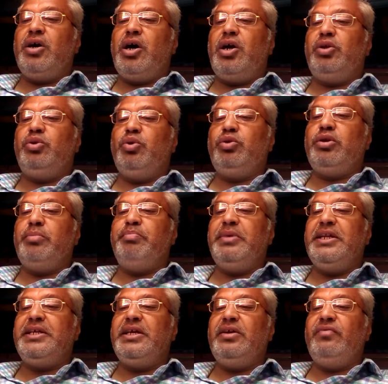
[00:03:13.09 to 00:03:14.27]
Although the
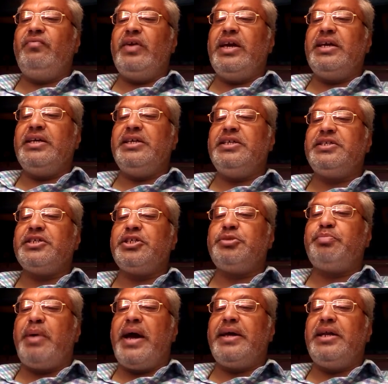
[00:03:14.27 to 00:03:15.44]
Milky Way is a
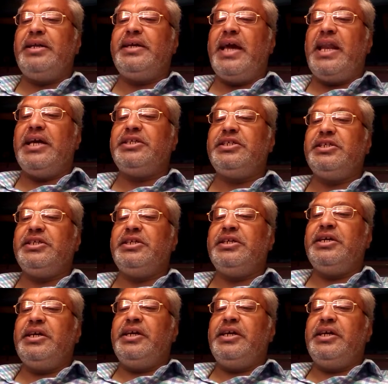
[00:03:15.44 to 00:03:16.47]
spiral galaxy,